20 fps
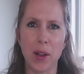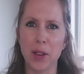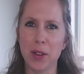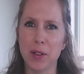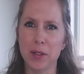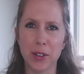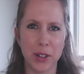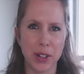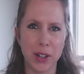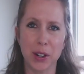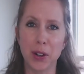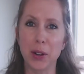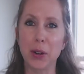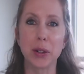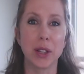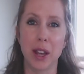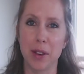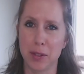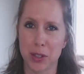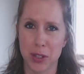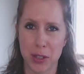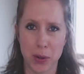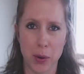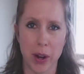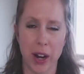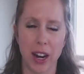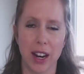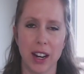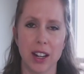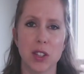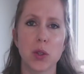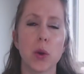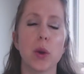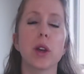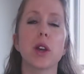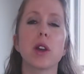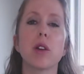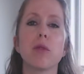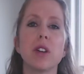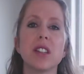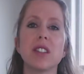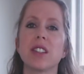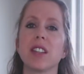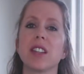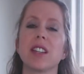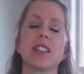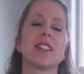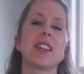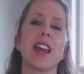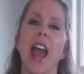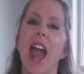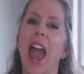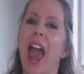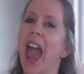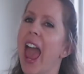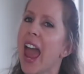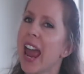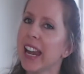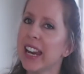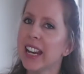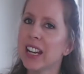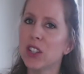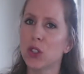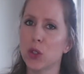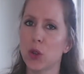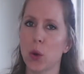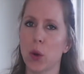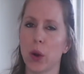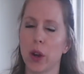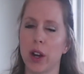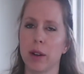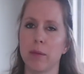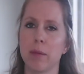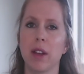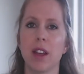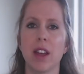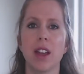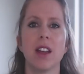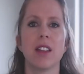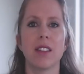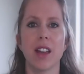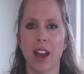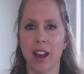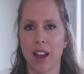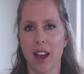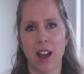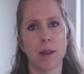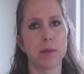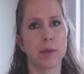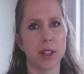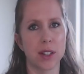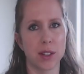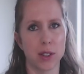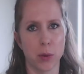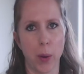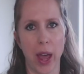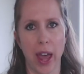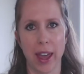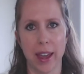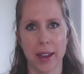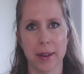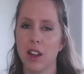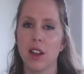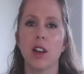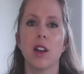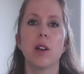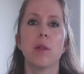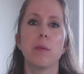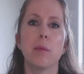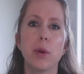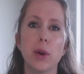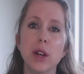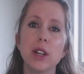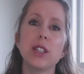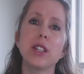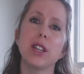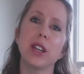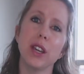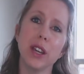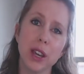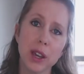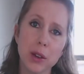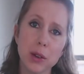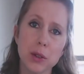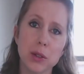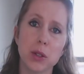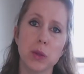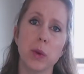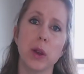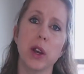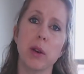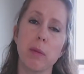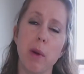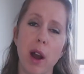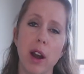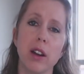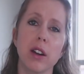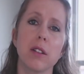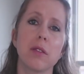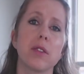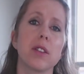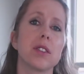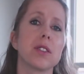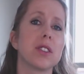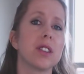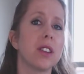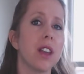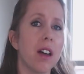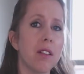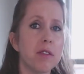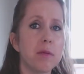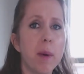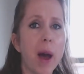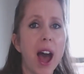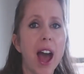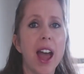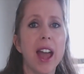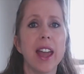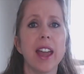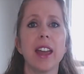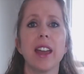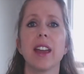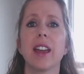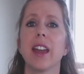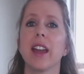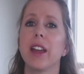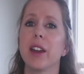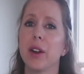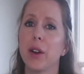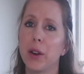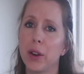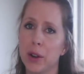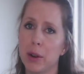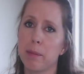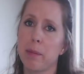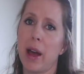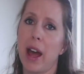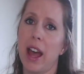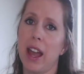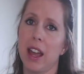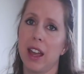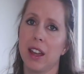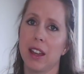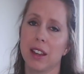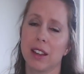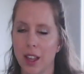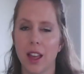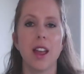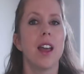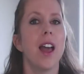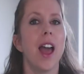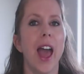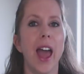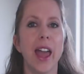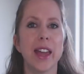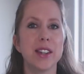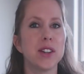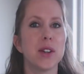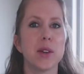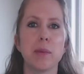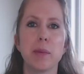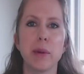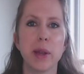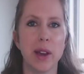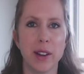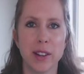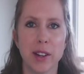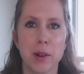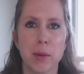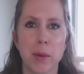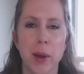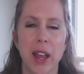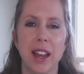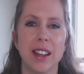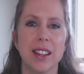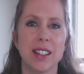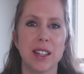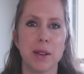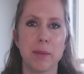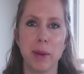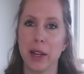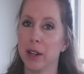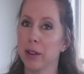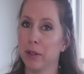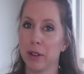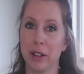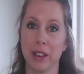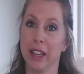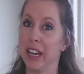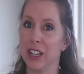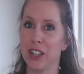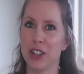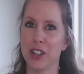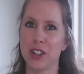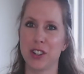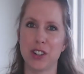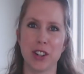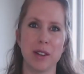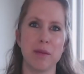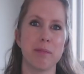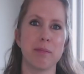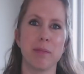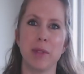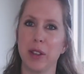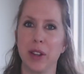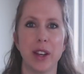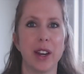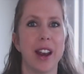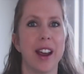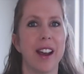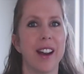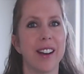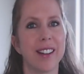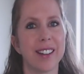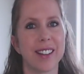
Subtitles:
over your love story so it can resist any storm that comes its way. Put to use what your partner feels loved by and hurt by, and you'll be on your way to being a relationship millionaire.